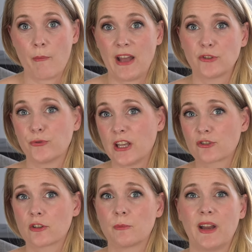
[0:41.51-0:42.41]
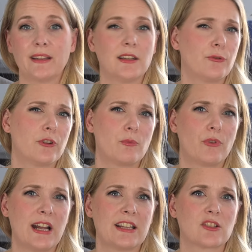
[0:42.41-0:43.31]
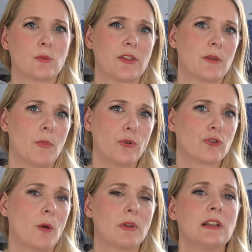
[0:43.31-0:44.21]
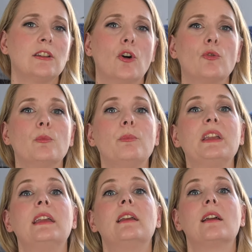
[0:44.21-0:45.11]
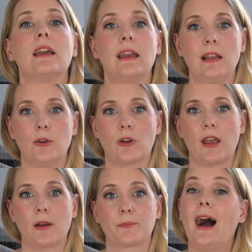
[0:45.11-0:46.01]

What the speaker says: manufactured by different brands, with the most commonly known being Heliocare.